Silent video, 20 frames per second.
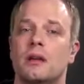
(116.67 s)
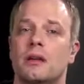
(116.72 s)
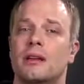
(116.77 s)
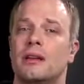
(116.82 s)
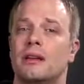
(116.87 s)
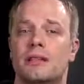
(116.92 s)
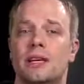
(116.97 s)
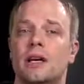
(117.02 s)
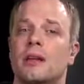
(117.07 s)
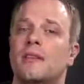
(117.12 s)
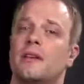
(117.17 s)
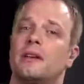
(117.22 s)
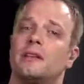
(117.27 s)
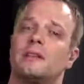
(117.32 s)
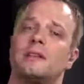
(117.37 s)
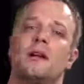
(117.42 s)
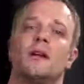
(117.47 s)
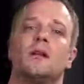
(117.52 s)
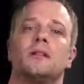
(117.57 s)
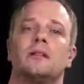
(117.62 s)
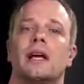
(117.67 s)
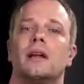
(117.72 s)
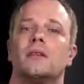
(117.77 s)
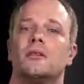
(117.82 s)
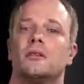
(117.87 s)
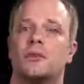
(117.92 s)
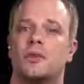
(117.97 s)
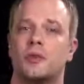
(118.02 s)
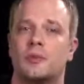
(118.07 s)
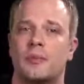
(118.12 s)
You can tell that it's an all
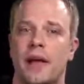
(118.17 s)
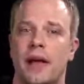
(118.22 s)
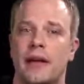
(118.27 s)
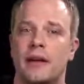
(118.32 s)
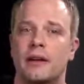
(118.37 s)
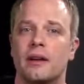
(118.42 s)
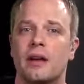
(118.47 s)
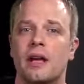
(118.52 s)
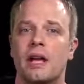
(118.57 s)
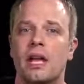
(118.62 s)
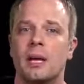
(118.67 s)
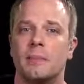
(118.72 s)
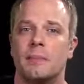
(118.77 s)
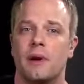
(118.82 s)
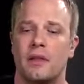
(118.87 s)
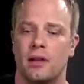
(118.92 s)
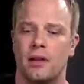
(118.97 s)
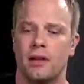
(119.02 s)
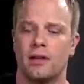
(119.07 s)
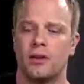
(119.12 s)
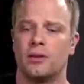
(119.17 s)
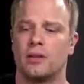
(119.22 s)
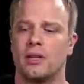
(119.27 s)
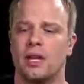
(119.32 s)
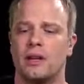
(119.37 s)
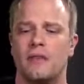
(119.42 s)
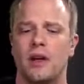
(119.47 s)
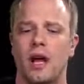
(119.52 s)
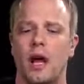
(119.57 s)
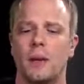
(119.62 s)
downstroke pattern by the little
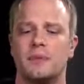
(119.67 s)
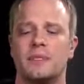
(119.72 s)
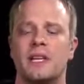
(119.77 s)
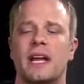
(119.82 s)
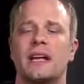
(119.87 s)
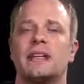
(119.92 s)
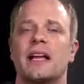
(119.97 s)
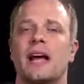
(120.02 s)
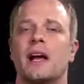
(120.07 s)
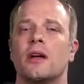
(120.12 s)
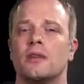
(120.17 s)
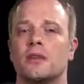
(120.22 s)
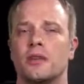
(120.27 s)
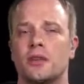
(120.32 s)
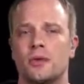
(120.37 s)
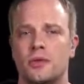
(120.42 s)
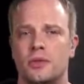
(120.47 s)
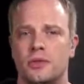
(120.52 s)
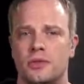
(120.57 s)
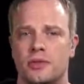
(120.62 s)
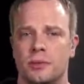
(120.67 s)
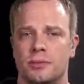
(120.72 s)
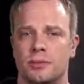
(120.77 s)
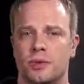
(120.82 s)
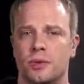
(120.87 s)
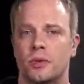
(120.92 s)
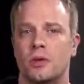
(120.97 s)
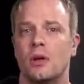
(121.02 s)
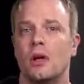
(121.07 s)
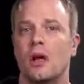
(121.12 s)
kind of upside down U
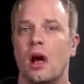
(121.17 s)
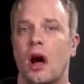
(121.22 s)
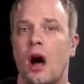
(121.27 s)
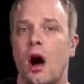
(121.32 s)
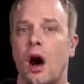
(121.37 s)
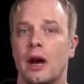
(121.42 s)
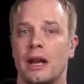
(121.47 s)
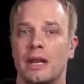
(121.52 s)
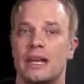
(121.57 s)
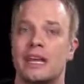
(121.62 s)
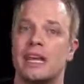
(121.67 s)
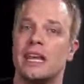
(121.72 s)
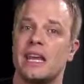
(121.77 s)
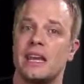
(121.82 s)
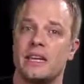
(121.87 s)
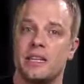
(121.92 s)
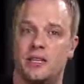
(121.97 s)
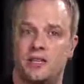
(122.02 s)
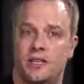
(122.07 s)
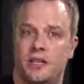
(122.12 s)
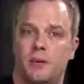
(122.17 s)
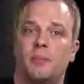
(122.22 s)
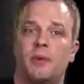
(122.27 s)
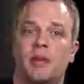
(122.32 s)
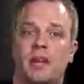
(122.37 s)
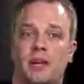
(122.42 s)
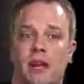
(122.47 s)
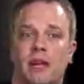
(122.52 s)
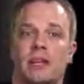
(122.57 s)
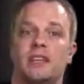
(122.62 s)
symbol on each
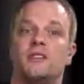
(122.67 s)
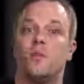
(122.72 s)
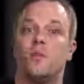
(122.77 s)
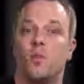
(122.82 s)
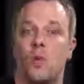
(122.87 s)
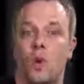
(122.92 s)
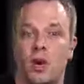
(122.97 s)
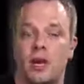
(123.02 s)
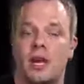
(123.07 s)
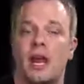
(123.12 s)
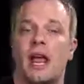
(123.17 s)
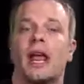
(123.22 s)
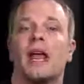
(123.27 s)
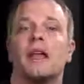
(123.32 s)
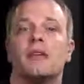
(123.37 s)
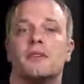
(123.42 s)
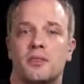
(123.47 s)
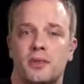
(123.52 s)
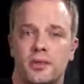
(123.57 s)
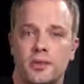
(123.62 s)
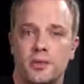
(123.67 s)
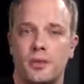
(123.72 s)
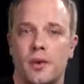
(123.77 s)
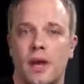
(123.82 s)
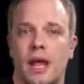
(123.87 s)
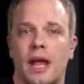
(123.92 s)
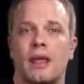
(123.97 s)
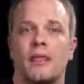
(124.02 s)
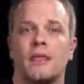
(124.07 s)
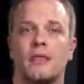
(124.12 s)
beat, 1 and 2
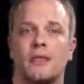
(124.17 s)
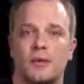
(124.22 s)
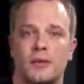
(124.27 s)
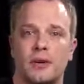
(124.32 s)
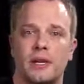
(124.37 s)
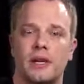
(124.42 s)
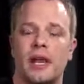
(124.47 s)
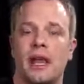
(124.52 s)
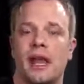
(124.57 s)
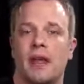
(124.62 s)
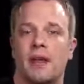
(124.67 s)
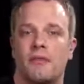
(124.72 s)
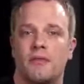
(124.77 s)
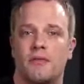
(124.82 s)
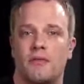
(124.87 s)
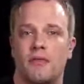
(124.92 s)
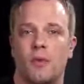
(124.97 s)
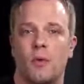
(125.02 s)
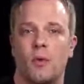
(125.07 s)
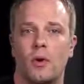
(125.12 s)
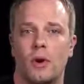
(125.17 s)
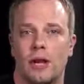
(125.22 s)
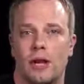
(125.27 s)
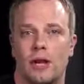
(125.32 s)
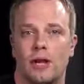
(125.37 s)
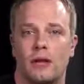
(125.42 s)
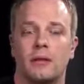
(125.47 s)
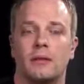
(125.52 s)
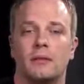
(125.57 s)
and 3 and 4 and.